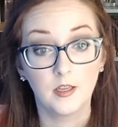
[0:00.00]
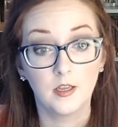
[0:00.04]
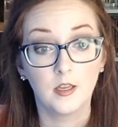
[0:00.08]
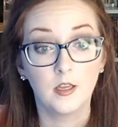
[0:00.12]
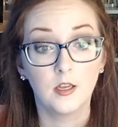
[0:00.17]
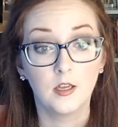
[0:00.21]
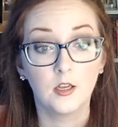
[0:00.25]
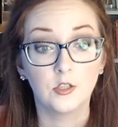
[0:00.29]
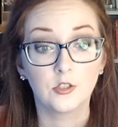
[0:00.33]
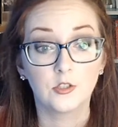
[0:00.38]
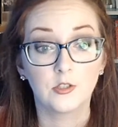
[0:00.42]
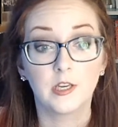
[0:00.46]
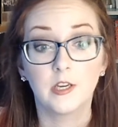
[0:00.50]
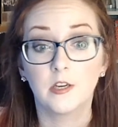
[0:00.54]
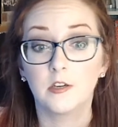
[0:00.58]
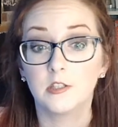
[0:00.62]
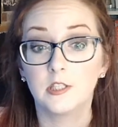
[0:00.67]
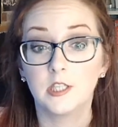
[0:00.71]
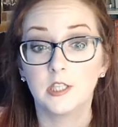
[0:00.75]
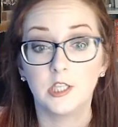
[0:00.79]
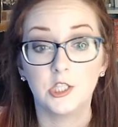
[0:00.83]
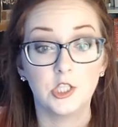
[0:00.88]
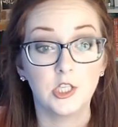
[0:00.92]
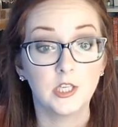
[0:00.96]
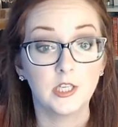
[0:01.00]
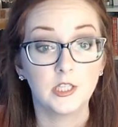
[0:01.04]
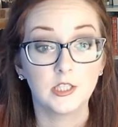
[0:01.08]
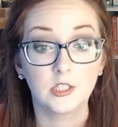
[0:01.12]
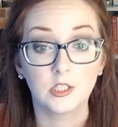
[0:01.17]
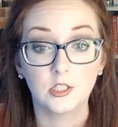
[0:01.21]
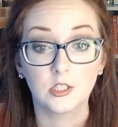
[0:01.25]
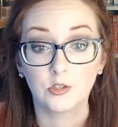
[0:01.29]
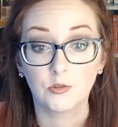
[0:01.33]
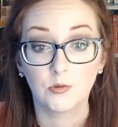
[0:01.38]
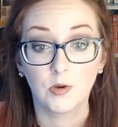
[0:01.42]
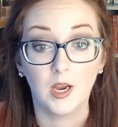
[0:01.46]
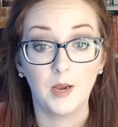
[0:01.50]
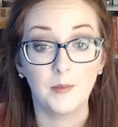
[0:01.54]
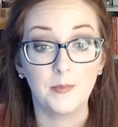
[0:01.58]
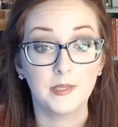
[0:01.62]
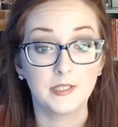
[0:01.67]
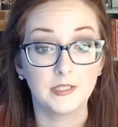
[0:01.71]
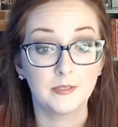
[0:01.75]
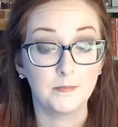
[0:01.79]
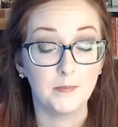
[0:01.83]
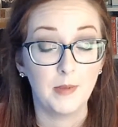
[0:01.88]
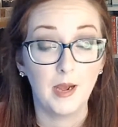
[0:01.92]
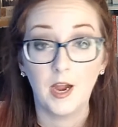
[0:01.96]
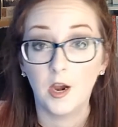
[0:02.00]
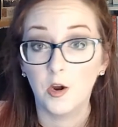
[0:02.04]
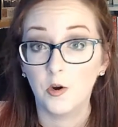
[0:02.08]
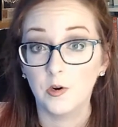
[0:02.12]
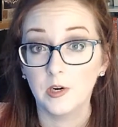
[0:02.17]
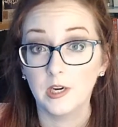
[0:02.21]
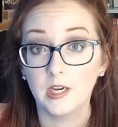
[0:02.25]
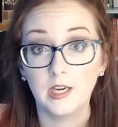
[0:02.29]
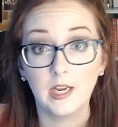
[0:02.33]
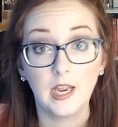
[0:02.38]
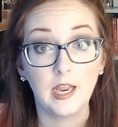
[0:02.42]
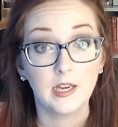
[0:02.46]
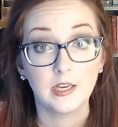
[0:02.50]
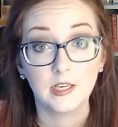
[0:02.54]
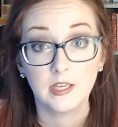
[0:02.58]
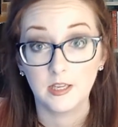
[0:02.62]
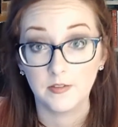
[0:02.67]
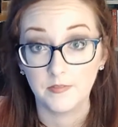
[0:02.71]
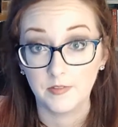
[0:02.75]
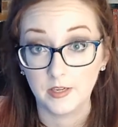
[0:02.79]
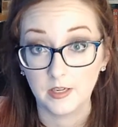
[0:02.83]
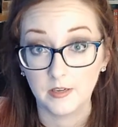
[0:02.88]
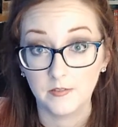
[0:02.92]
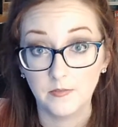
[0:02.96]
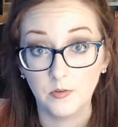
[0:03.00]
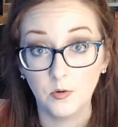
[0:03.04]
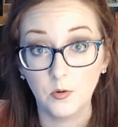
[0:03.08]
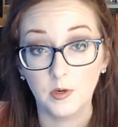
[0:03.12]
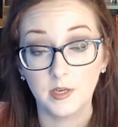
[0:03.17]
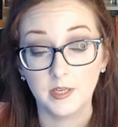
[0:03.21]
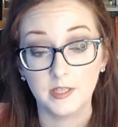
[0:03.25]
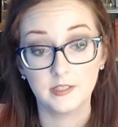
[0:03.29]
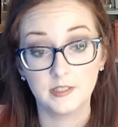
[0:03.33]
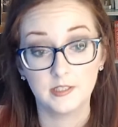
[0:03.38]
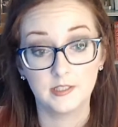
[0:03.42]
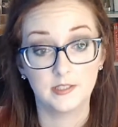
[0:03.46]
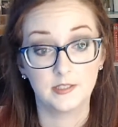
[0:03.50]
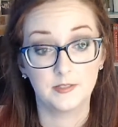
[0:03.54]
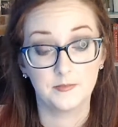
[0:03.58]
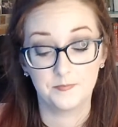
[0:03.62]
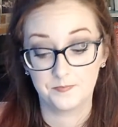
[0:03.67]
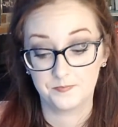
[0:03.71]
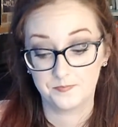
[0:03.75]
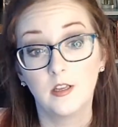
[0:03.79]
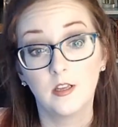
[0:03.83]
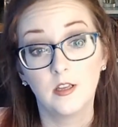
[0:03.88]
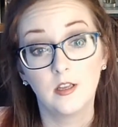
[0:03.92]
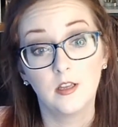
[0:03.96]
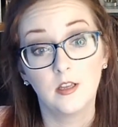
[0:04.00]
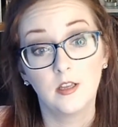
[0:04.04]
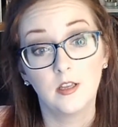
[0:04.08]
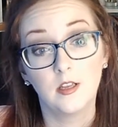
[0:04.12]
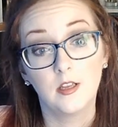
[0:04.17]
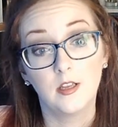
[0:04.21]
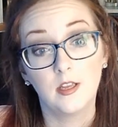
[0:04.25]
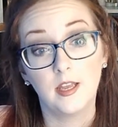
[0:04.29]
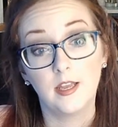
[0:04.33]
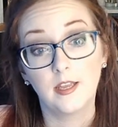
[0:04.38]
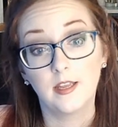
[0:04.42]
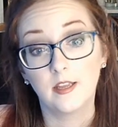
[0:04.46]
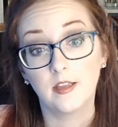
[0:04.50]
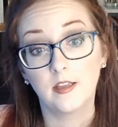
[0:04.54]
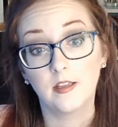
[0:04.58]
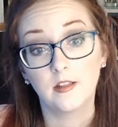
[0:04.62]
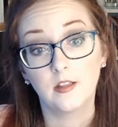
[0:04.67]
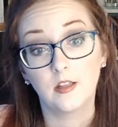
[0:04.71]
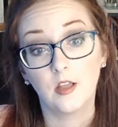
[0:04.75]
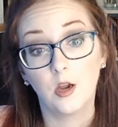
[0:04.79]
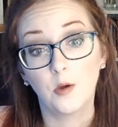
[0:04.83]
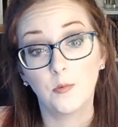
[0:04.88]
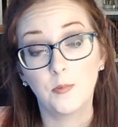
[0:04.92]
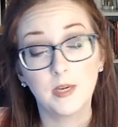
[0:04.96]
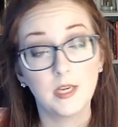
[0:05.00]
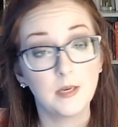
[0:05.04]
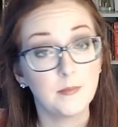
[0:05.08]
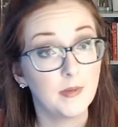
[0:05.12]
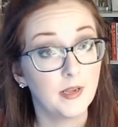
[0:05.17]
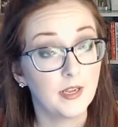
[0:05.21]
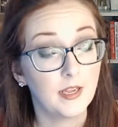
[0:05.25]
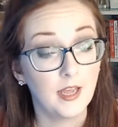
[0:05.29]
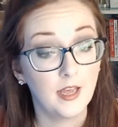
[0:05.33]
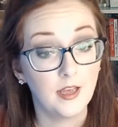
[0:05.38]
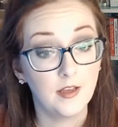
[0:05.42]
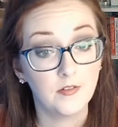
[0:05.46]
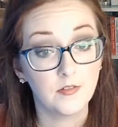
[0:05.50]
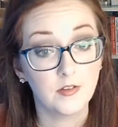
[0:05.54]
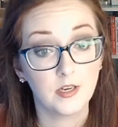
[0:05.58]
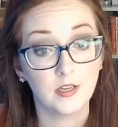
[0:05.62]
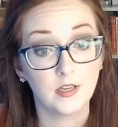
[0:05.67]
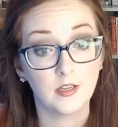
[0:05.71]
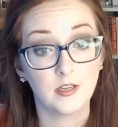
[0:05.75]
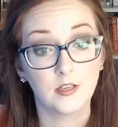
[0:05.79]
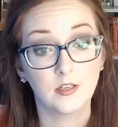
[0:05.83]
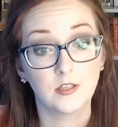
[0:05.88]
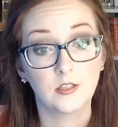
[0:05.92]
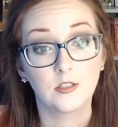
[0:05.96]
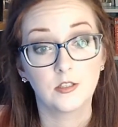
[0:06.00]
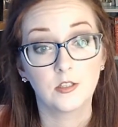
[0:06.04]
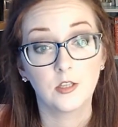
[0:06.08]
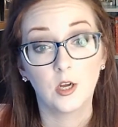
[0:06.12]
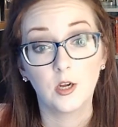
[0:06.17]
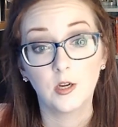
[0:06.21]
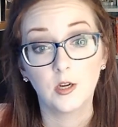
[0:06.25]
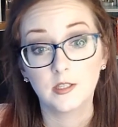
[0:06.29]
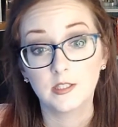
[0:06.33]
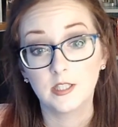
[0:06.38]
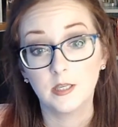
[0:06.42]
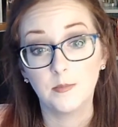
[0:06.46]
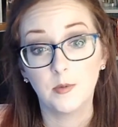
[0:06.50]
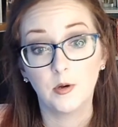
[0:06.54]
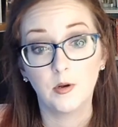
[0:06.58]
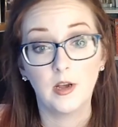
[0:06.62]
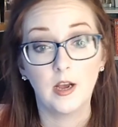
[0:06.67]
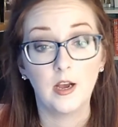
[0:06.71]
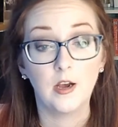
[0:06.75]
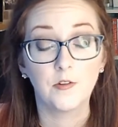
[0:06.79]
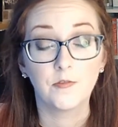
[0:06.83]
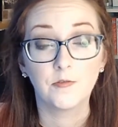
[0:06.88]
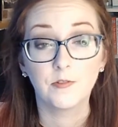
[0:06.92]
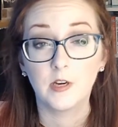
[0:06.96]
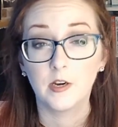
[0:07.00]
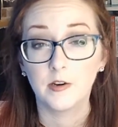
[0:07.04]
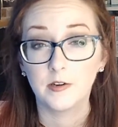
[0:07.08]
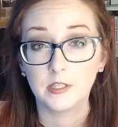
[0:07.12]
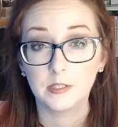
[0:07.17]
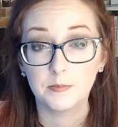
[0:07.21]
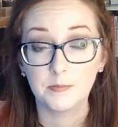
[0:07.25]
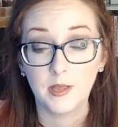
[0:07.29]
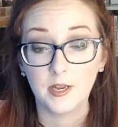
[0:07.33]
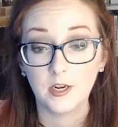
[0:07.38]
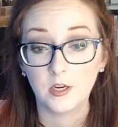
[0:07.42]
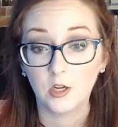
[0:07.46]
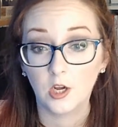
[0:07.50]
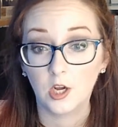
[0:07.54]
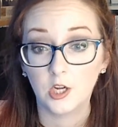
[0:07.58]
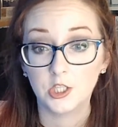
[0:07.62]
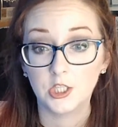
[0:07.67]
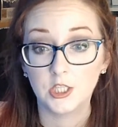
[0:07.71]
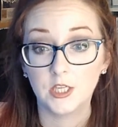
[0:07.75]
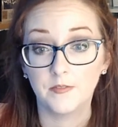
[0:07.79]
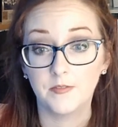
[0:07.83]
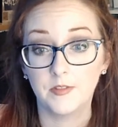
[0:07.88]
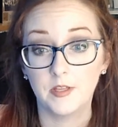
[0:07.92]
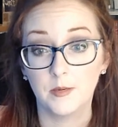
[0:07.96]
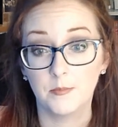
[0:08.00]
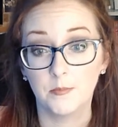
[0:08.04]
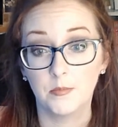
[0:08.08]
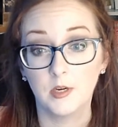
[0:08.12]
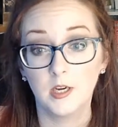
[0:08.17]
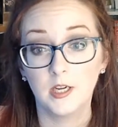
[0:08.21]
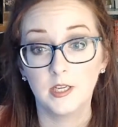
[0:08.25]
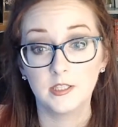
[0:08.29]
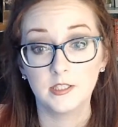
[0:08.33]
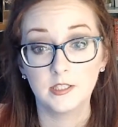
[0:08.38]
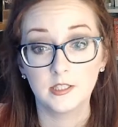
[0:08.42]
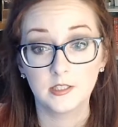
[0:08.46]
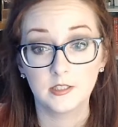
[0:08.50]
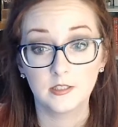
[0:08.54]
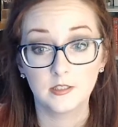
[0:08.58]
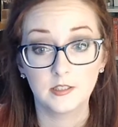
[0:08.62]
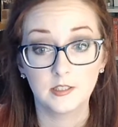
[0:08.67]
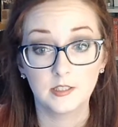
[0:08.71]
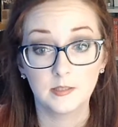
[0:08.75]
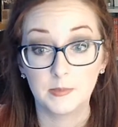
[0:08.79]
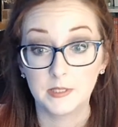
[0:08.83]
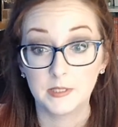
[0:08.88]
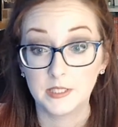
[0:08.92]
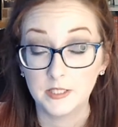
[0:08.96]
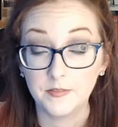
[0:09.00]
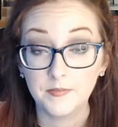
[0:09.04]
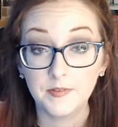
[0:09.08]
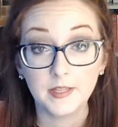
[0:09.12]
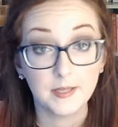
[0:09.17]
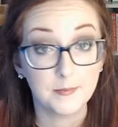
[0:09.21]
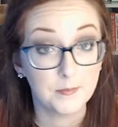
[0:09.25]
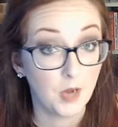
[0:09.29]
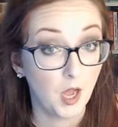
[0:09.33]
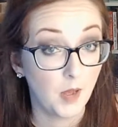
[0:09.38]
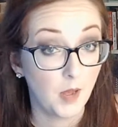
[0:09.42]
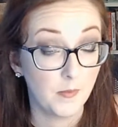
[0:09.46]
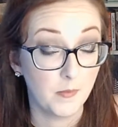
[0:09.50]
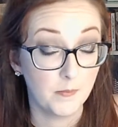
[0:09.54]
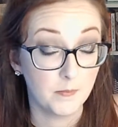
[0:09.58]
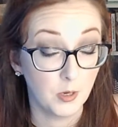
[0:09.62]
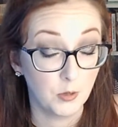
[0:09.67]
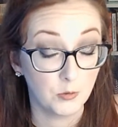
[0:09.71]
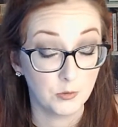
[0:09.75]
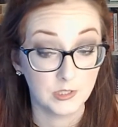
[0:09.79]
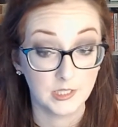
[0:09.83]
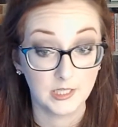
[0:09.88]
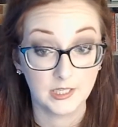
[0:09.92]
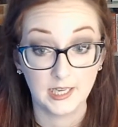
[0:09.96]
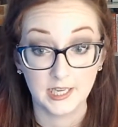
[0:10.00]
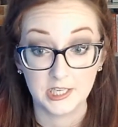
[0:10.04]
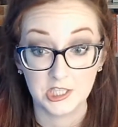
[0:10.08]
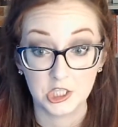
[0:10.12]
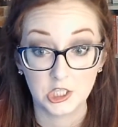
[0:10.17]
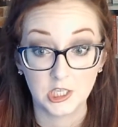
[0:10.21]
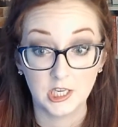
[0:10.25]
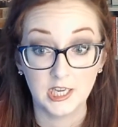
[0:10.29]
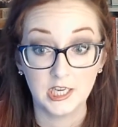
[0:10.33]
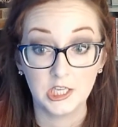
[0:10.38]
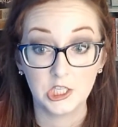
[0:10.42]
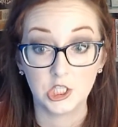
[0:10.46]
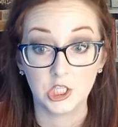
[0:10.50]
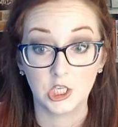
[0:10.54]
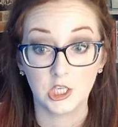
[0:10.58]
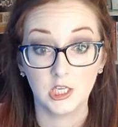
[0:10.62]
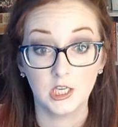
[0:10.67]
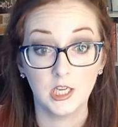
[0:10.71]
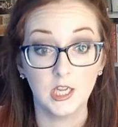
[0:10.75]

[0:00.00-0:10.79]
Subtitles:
So here teaching is described as empowering and giving a voice. And our reading by Kavanagh talks about how Freire's Pedagogy of the Oppressed, specifically problem-posing education,